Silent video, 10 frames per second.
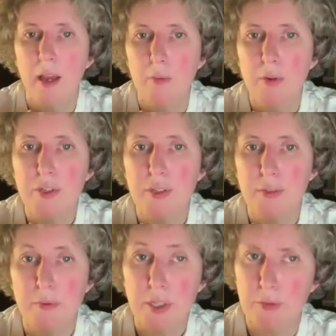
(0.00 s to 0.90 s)

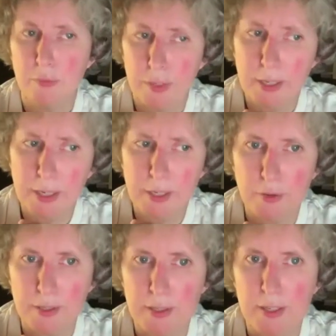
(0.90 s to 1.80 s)
which is really
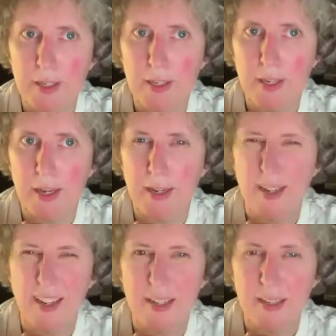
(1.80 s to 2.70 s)
interesting
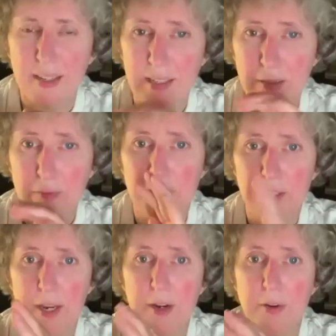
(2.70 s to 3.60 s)
and kind of
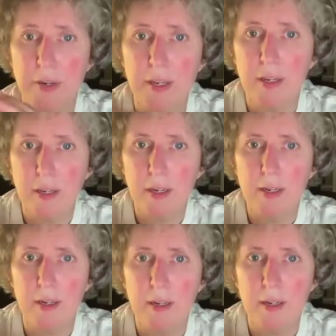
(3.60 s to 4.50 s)
scary
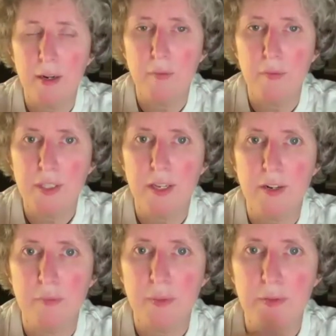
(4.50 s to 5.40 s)
in and of
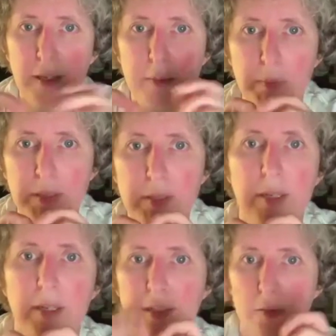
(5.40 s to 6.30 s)
itself, because that means
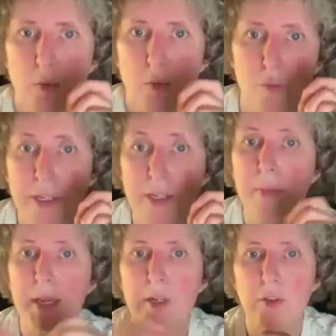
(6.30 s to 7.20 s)
that it's already
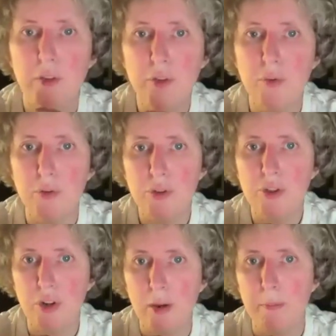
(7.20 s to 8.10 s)
made a huge
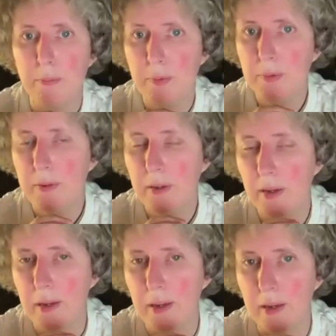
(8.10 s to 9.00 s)
jump,
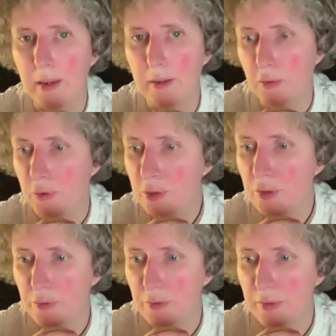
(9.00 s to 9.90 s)

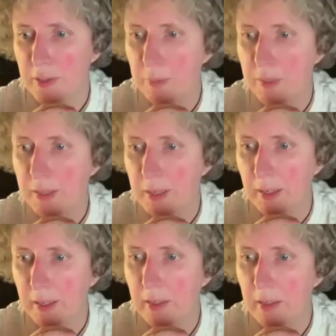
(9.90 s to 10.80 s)
evolutionarily speaking.